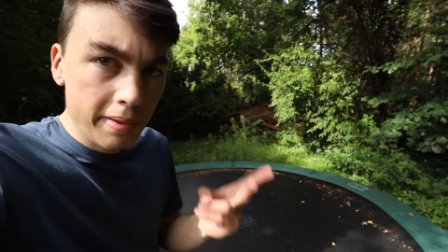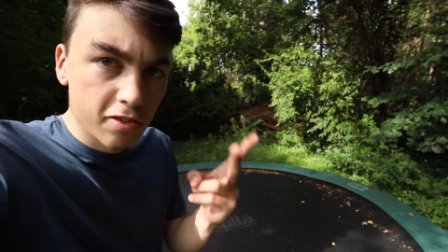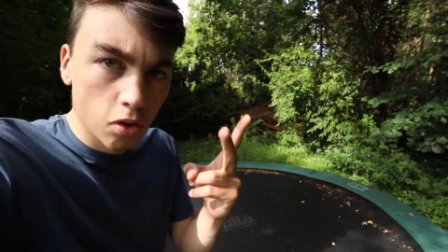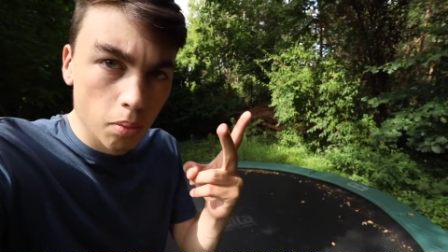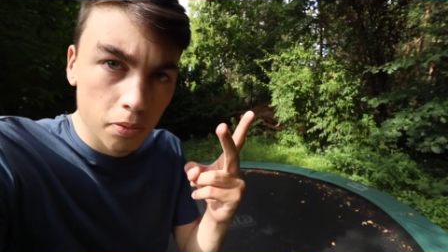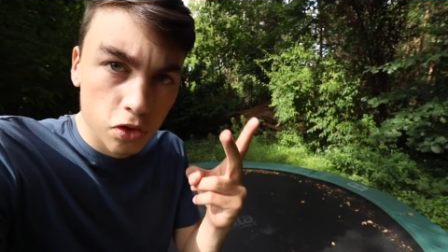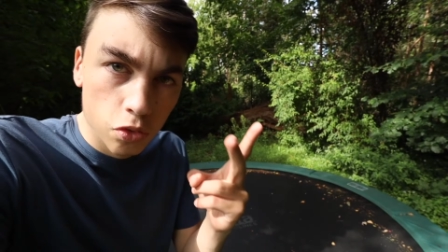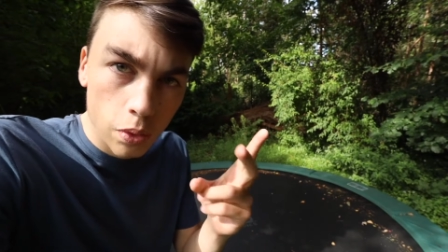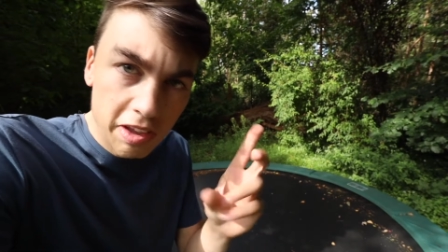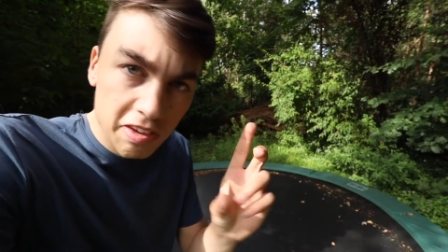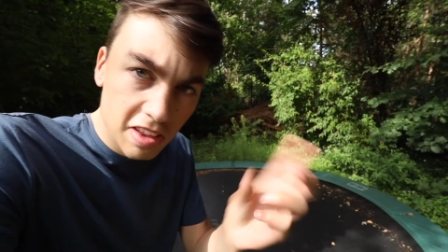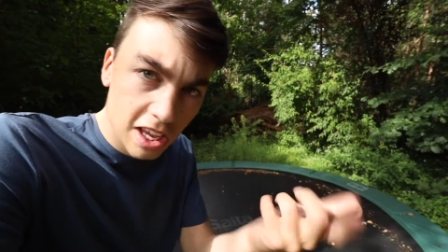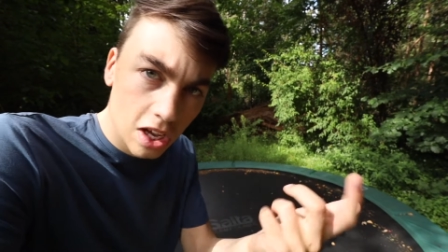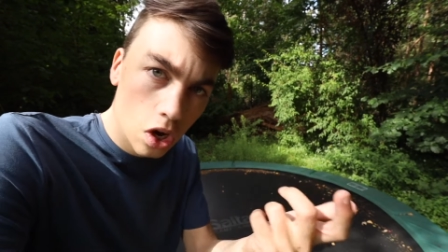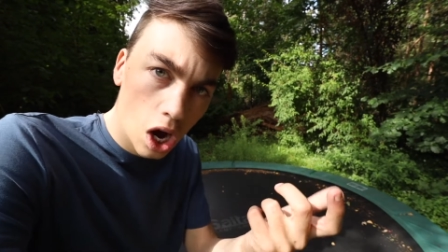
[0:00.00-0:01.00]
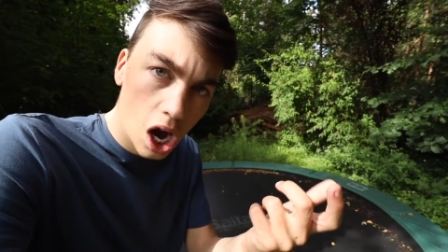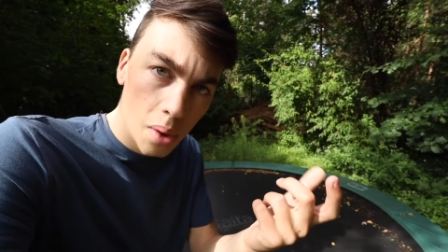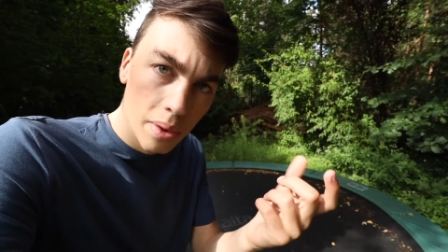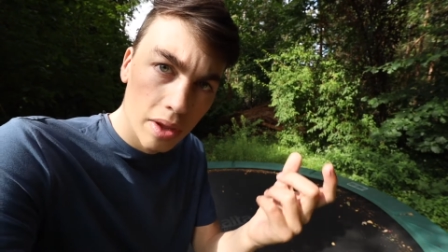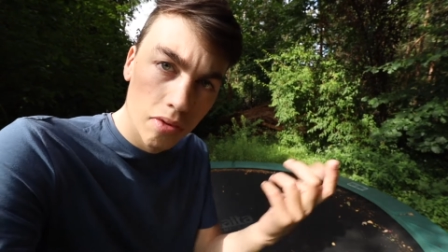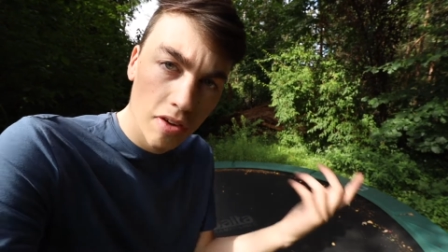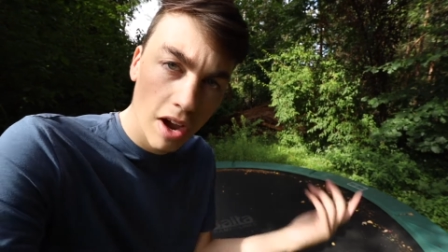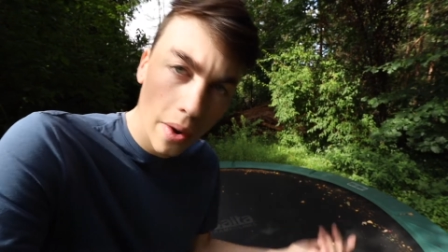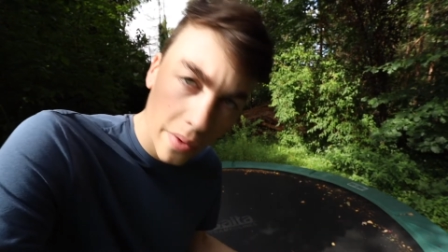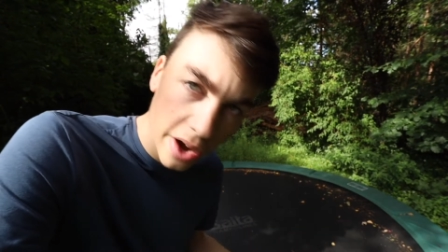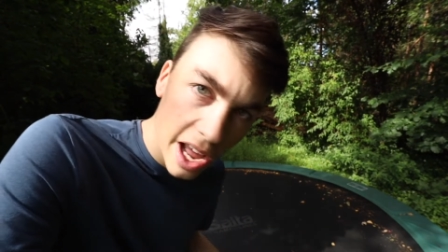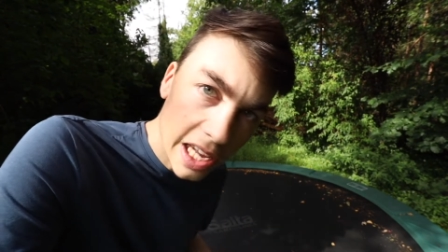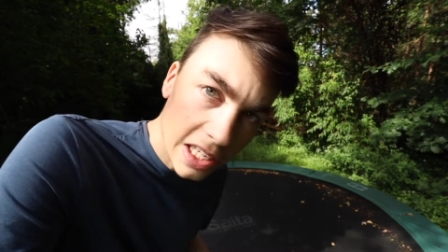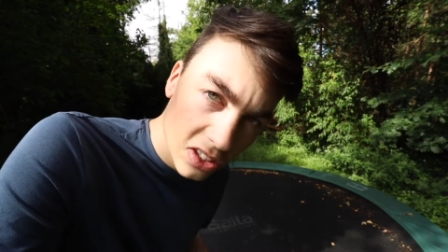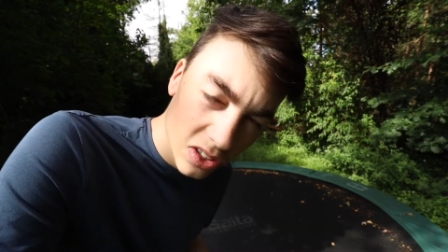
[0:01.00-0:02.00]
some twisting cartwheel
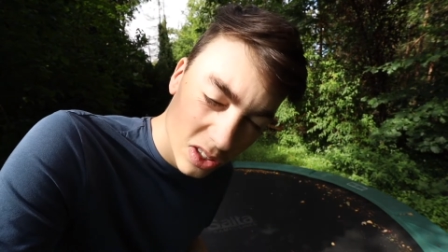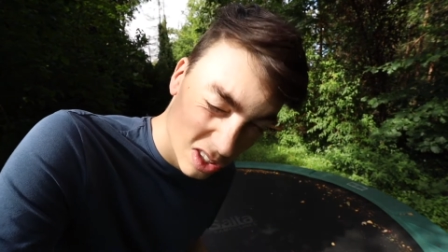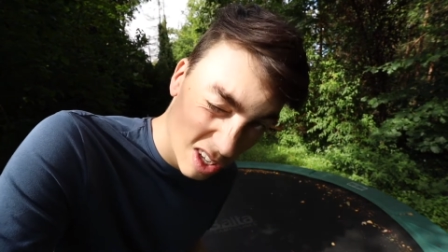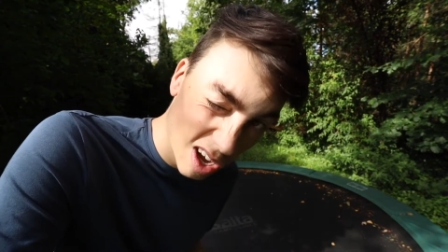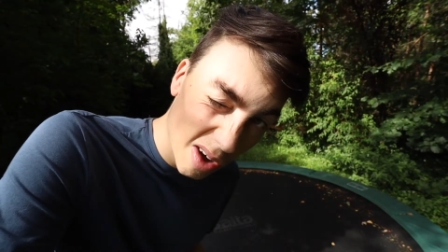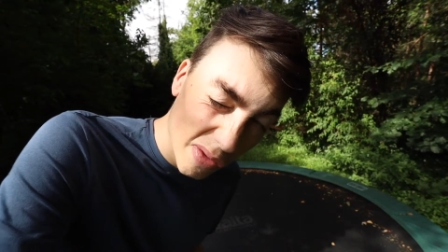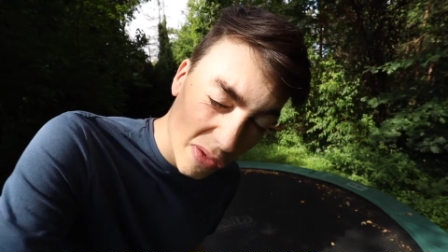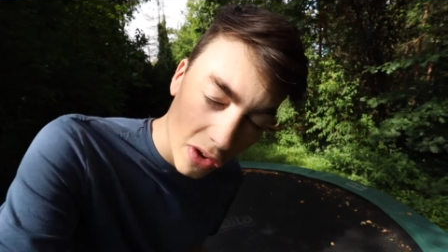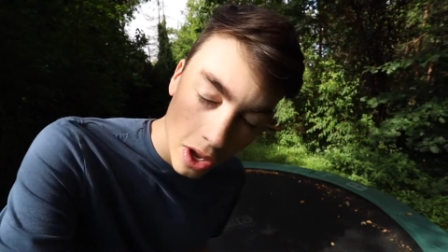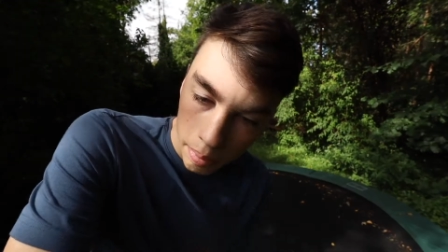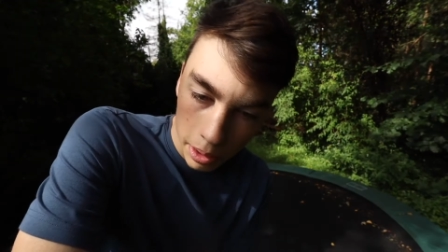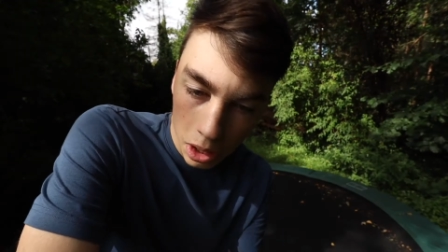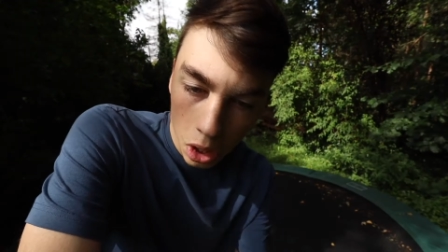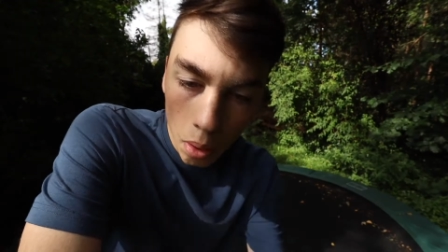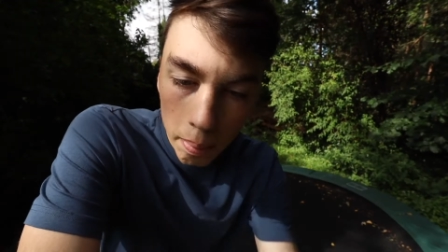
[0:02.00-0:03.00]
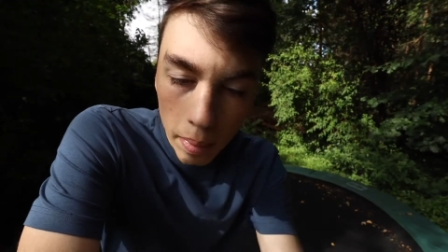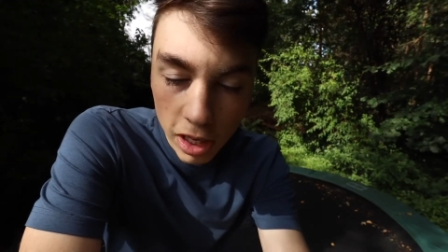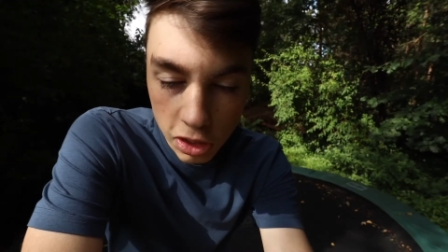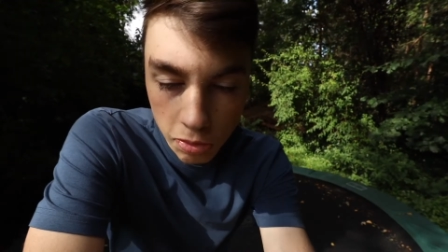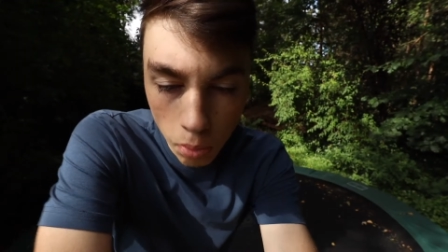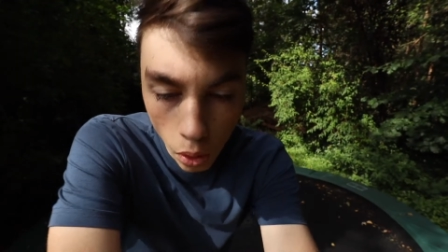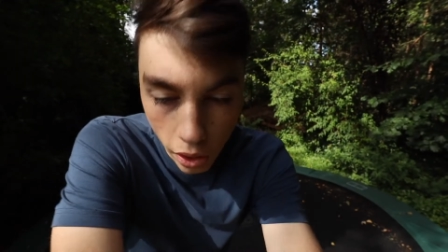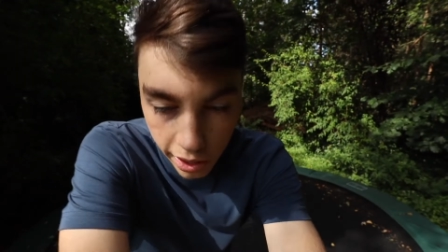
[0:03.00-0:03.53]
variation stuff, but not much more.